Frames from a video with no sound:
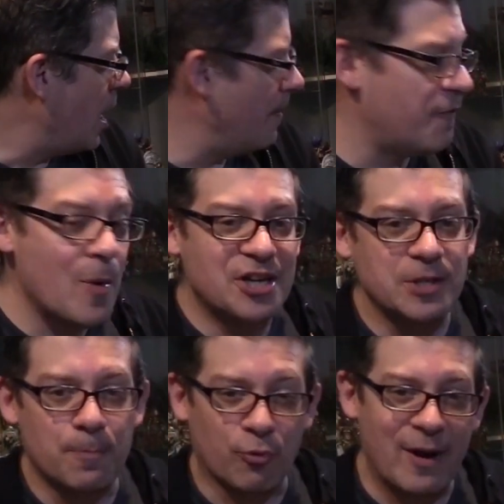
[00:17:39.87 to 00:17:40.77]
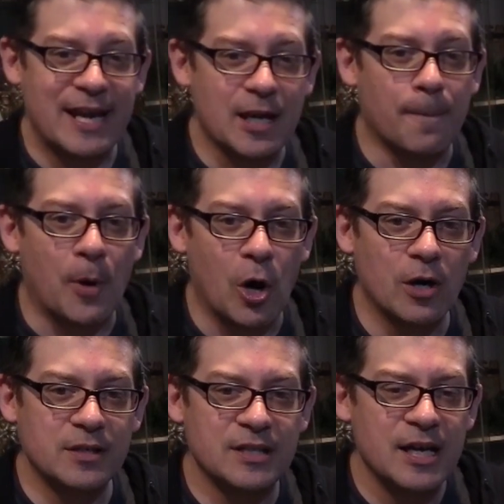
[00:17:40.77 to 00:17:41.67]
If you actually break it
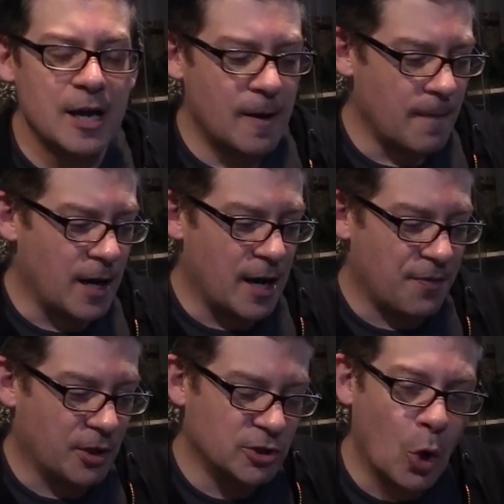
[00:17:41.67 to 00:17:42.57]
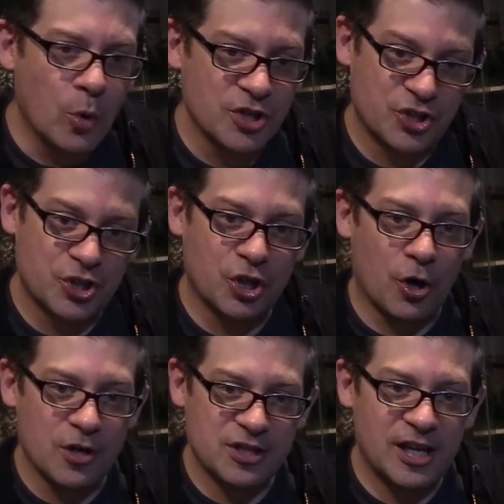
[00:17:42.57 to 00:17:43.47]
apart, the lower
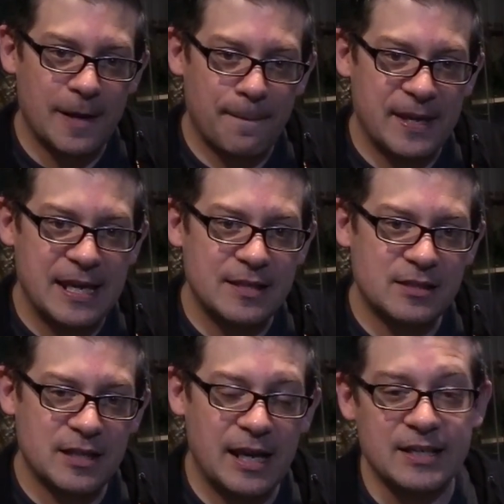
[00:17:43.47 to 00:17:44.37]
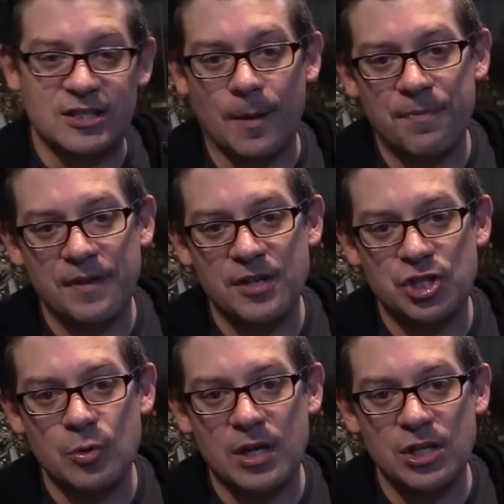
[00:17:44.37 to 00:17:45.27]
skirt type piece is something
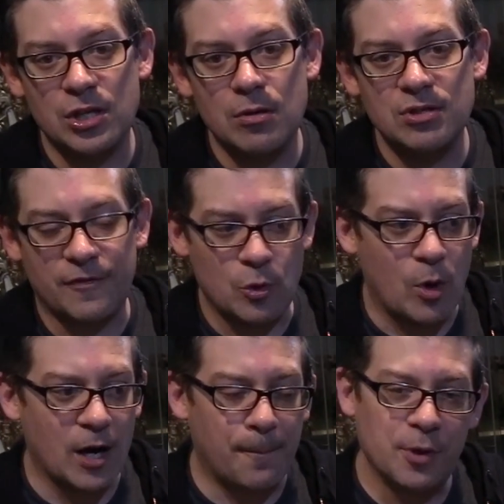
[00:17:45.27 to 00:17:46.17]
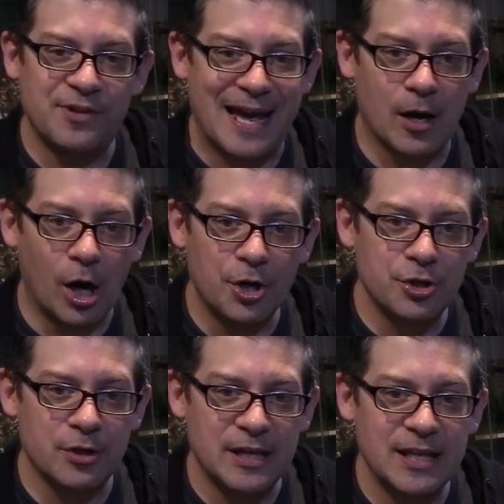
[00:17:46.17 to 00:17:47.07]
that you can use. If you want to put that
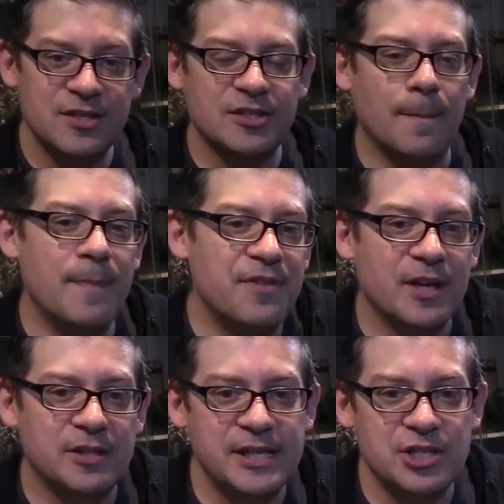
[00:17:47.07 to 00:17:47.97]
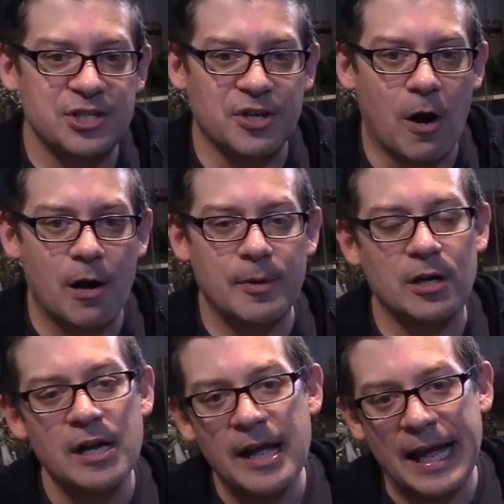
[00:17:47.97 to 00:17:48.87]
underneath some Mythic Legions
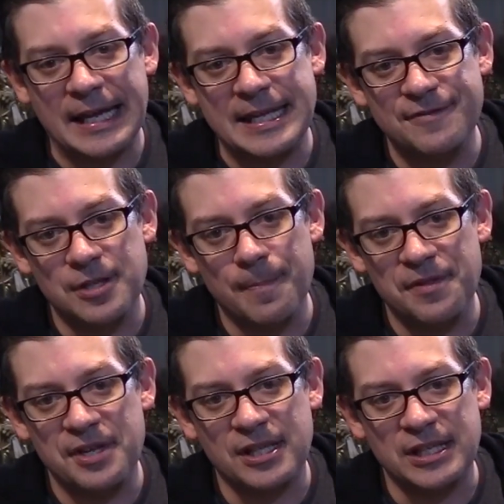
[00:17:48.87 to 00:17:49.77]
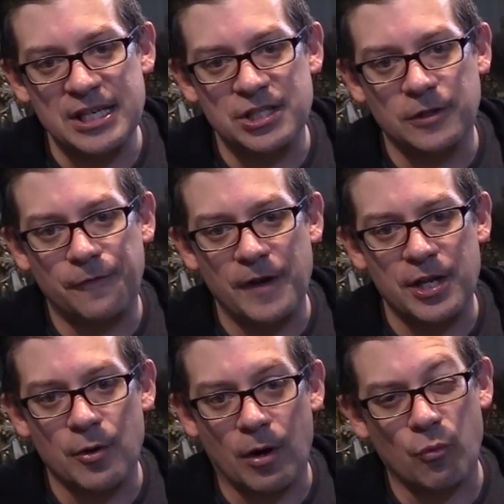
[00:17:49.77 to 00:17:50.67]
armor, it gives the Mythic Legions
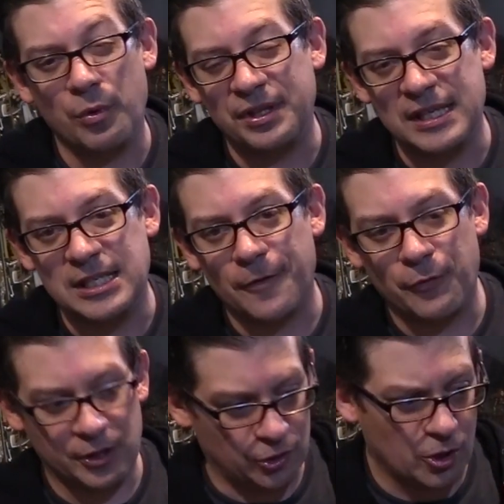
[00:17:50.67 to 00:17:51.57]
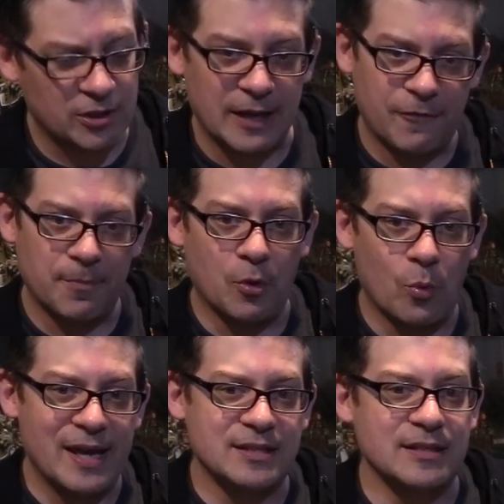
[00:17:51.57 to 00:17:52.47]
figure a really different look, like from the
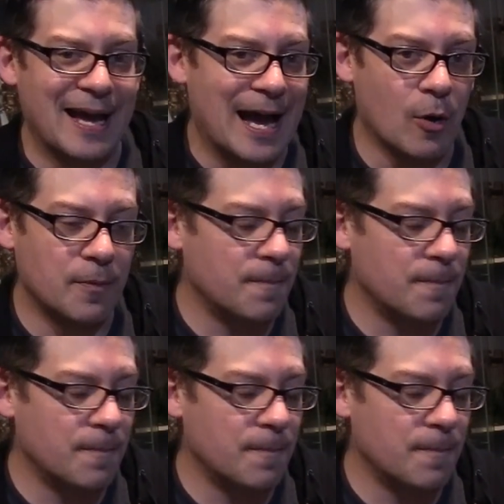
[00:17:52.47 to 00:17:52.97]
waist down.